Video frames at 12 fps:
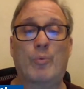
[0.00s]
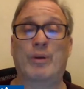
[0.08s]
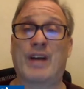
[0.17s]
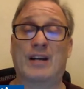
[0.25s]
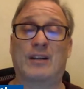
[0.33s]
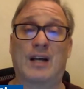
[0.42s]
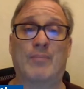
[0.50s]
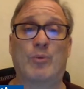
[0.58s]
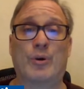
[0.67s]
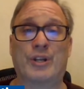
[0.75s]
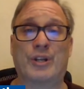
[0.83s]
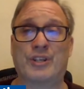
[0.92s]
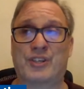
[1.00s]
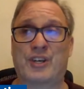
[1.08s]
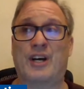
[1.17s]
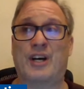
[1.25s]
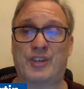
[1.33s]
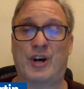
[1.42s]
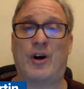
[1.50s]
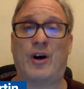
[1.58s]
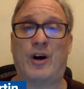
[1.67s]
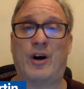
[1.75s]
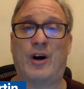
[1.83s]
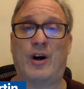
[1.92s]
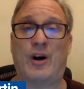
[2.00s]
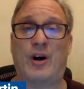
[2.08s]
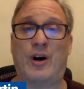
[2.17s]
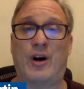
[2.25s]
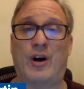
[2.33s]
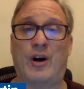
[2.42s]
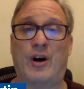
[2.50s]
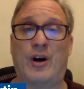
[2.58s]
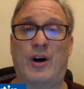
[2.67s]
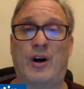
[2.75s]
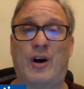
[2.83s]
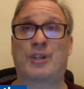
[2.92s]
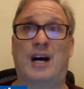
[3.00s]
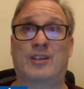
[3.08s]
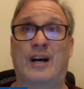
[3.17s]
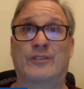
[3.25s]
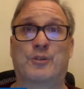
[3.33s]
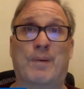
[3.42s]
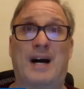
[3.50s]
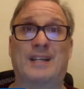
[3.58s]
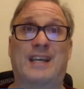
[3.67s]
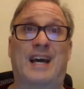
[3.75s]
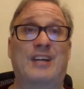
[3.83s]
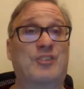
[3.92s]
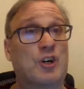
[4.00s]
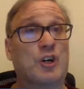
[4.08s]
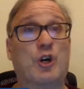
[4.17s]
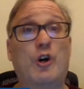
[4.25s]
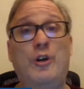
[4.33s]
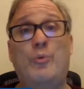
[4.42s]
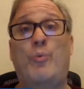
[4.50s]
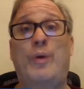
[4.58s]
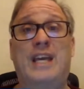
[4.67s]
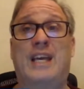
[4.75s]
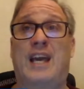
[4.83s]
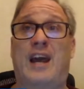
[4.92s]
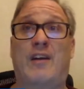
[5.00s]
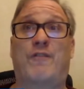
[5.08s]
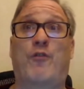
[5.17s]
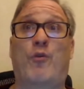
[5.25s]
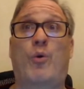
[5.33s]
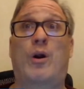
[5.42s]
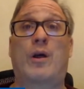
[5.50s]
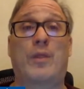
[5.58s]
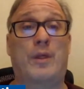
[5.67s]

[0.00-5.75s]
We've got a lot more to discuss on this episode of the Locked On Islanders podcast. Again, for